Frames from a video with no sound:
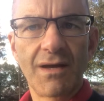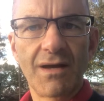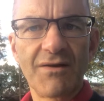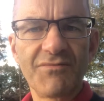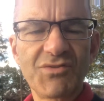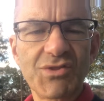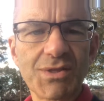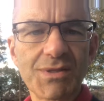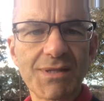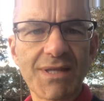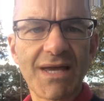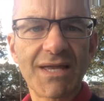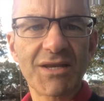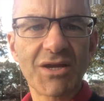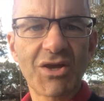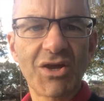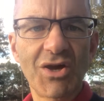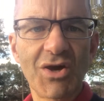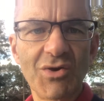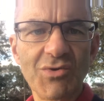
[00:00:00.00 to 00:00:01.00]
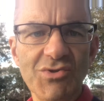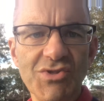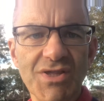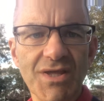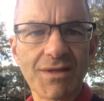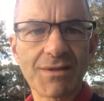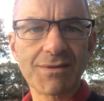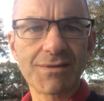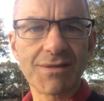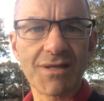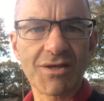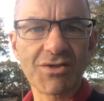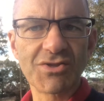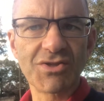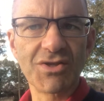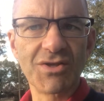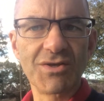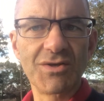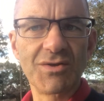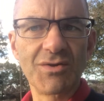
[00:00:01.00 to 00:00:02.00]
I've just had a coaching
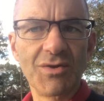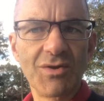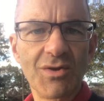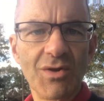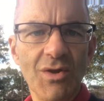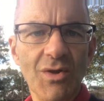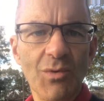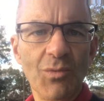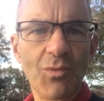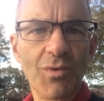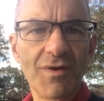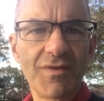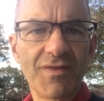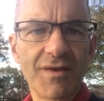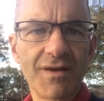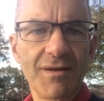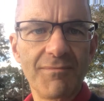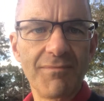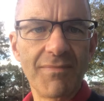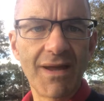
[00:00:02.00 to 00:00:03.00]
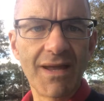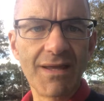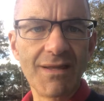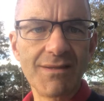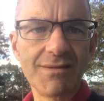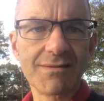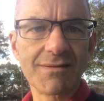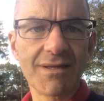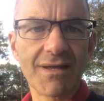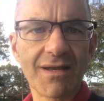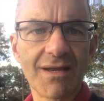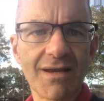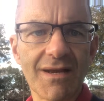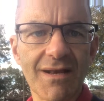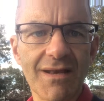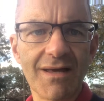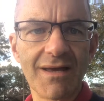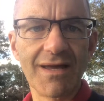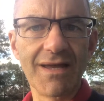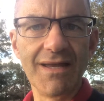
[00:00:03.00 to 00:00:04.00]
session with an amazing
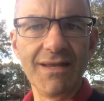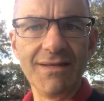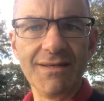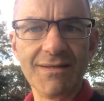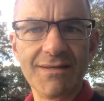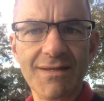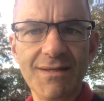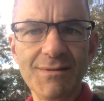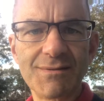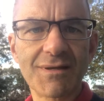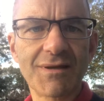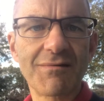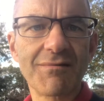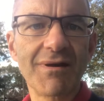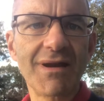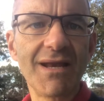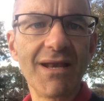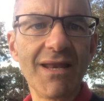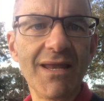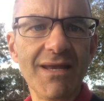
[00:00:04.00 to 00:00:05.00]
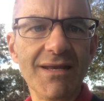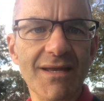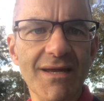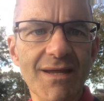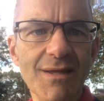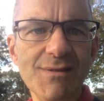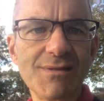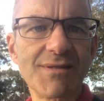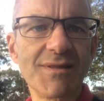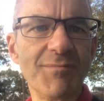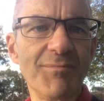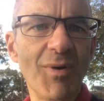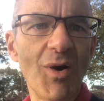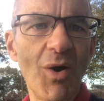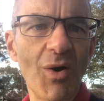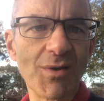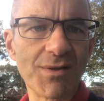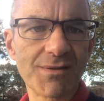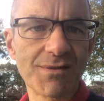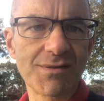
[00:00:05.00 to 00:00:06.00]
client. He's a great leader. He's the
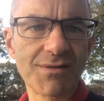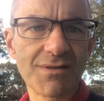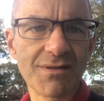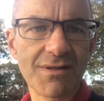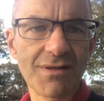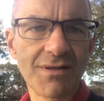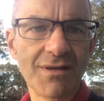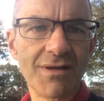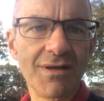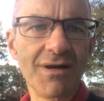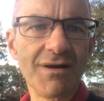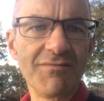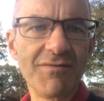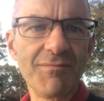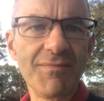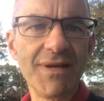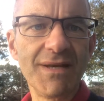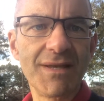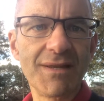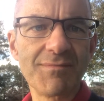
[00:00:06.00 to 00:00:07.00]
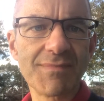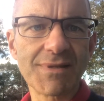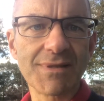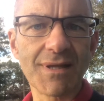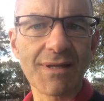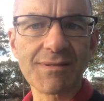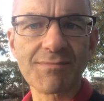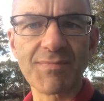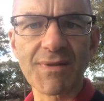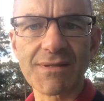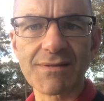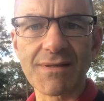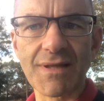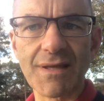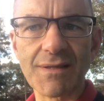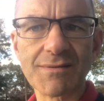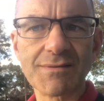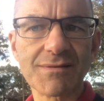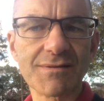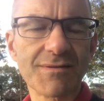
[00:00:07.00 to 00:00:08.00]
boss of a medium-sized
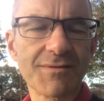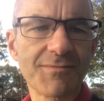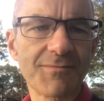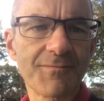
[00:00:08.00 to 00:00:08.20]
business.